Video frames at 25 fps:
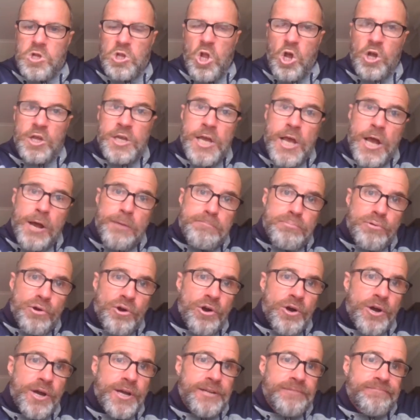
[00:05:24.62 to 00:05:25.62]
Lockie
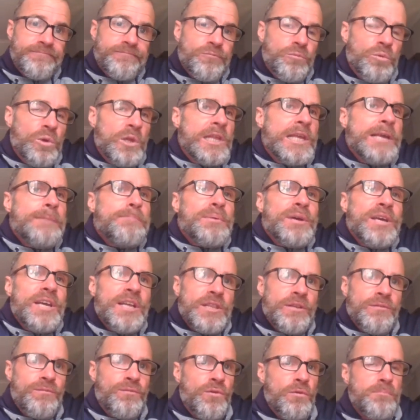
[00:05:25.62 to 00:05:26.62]
O'Brien, will he be
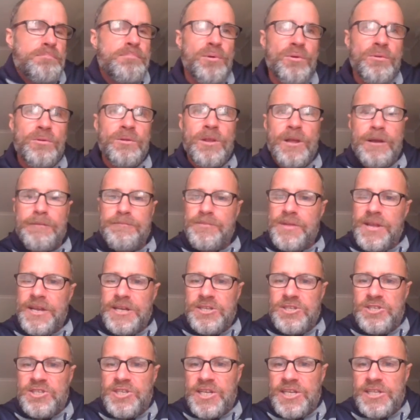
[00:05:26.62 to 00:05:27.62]
at the football club
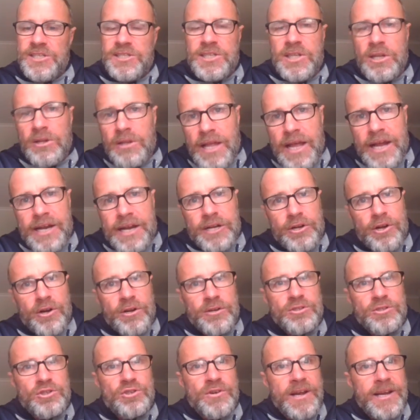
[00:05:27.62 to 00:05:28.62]
next year? Still out of
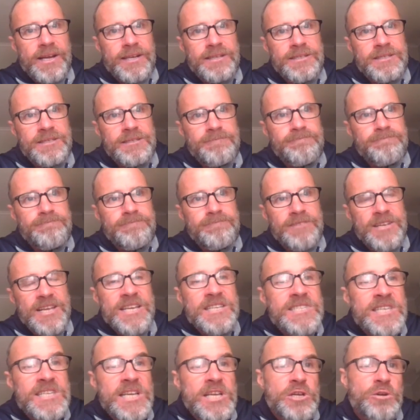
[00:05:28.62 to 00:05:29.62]
contract.
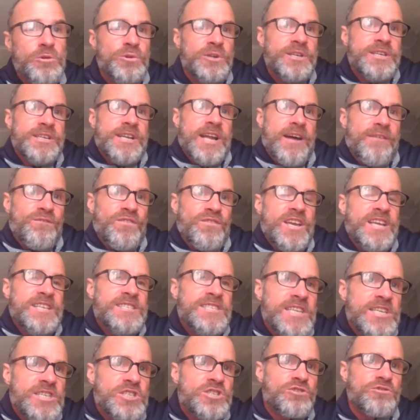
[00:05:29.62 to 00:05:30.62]
Is he good enough?
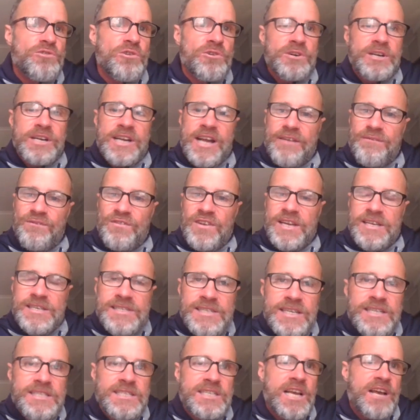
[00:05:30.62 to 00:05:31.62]
Is he strong enough?
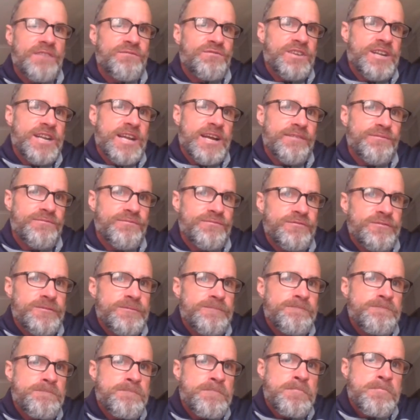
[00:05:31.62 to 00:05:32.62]
Is he tough enough?
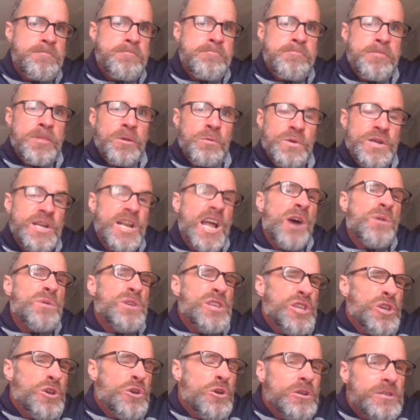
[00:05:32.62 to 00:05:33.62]
We know
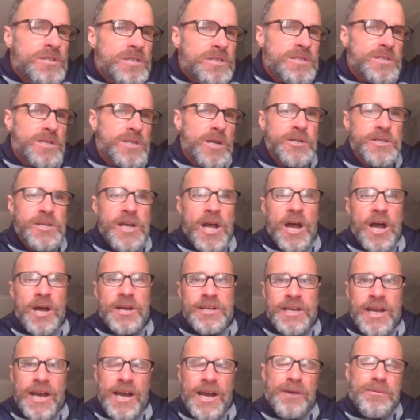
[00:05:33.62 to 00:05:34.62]
he uses it
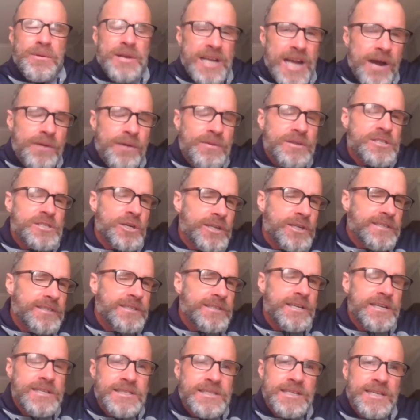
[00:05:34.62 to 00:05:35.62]
okay. We know he's got a
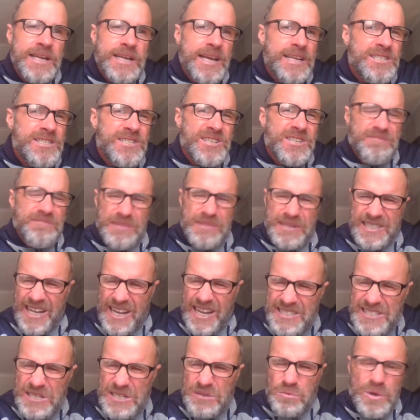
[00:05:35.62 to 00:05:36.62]
decent engine, but
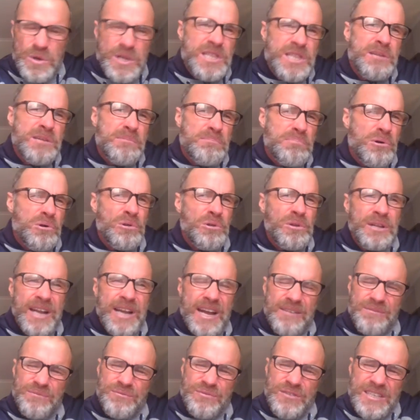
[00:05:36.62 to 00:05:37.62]
does he win the ball
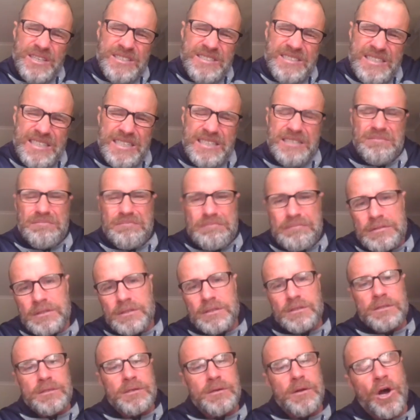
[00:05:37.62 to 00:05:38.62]
enough? Is he?
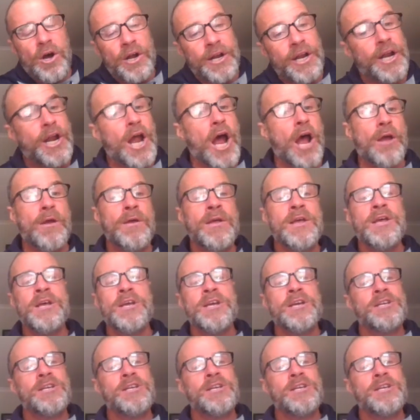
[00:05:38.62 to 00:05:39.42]
I don't know.